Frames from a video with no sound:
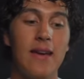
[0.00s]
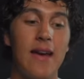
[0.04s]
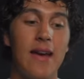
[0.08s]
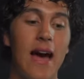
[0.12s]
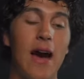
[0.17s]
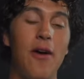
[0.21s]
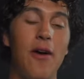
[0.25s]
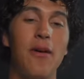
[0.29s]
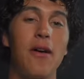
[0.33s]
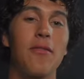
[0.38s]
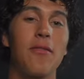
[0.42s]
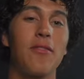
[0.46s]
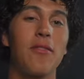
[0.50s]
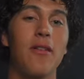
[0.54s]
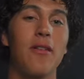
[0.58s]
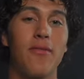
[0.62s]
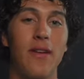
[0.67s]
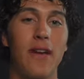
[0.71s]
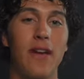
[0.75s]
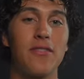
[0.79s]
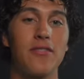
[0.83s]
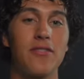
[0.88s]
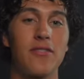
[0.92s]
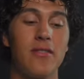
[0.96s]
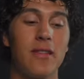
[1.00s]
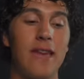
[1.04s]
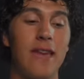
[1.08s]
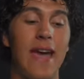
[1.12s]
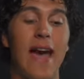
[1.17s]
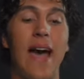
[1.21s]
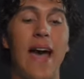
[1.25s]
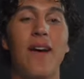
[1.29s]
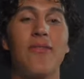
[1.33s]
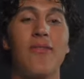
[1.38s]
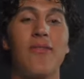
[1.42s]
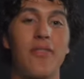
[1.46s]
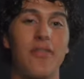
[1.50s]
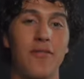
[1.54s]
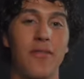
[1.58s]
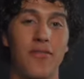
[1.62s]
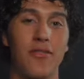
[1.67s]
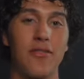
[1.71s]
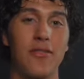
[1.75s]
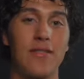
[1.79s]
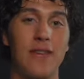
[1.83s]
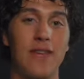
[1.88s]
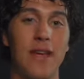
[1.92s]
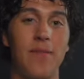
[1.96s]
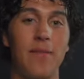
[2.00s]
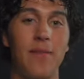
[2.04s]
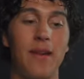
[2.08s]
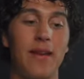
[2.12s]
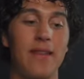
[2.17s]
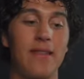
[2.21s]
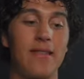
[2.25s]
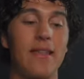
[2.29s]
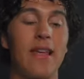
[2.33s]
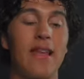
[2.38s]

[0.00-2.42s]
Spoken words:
However, eventually after the first 10 minutes,